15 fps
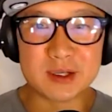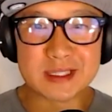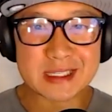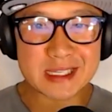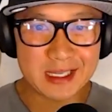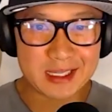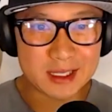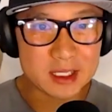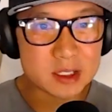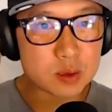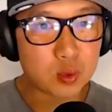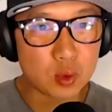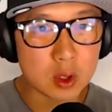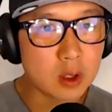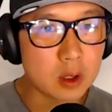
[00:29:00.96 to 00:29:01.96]
it's like this
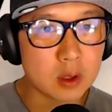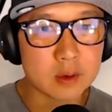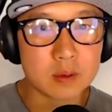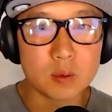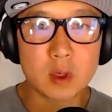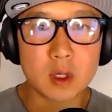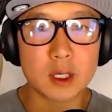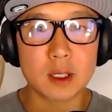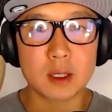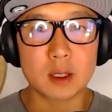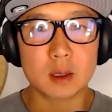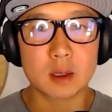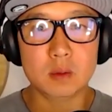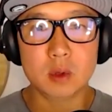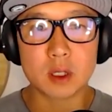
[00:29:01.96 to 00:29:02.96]
world where
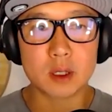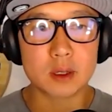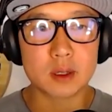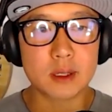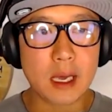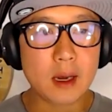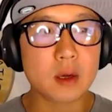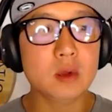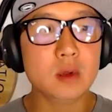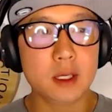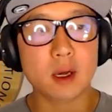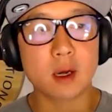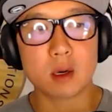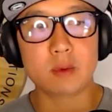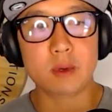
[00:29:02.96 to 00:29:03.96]
where not
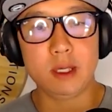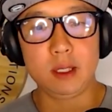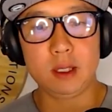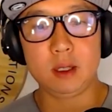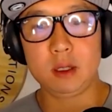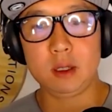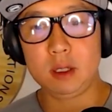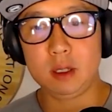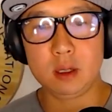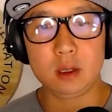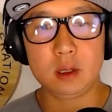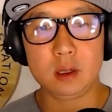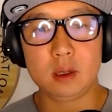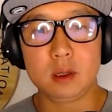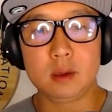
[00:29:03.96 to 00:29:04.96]
only are we
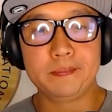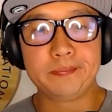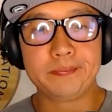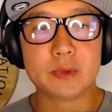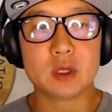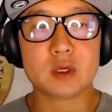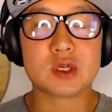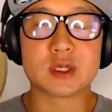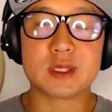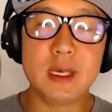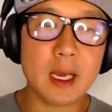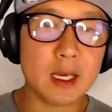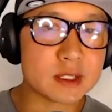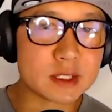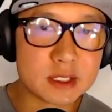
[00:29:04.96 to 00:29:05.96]
just
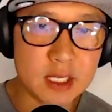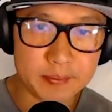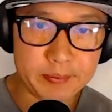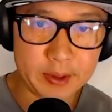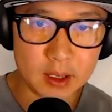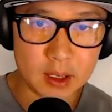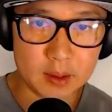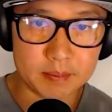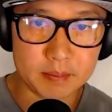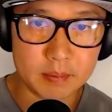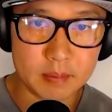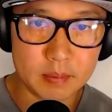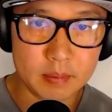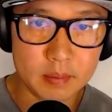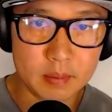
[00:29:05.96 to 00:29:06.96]
not stepping up,
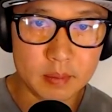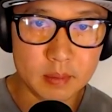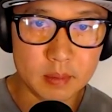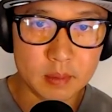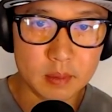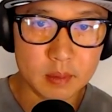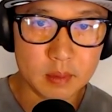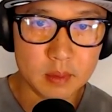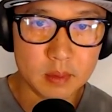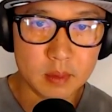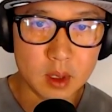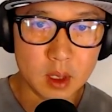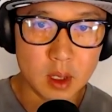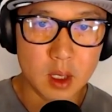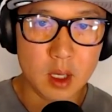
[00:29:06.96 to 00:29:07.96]
mm.
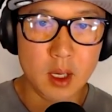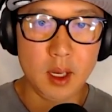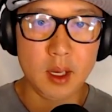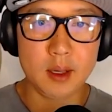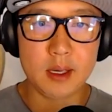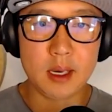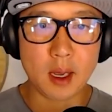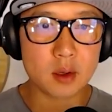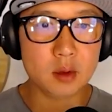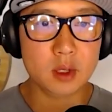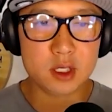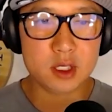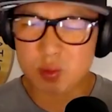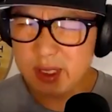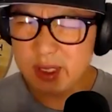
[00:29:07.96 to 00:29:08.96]
not
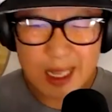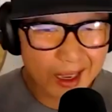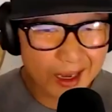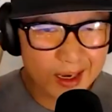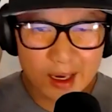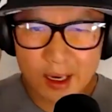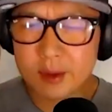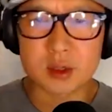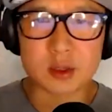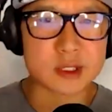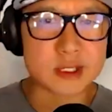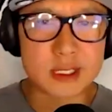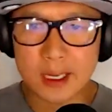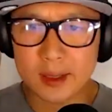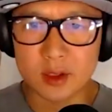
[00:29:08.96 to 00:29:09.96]
only do we not
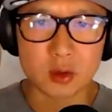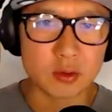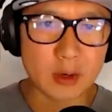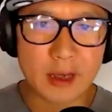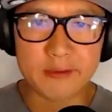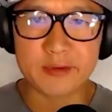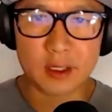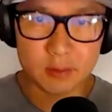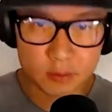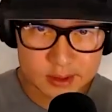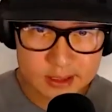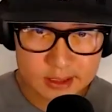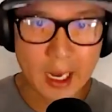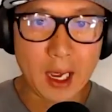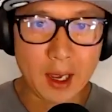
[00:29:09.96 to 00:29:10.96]
understand the gravity of
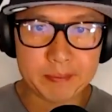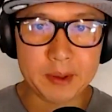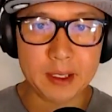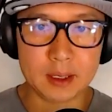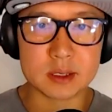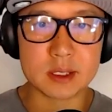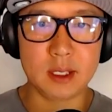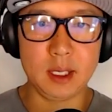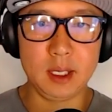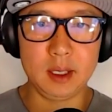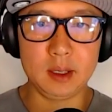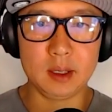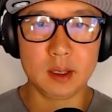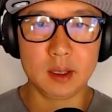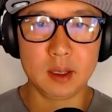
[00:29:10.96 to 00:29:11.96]
what's happening today,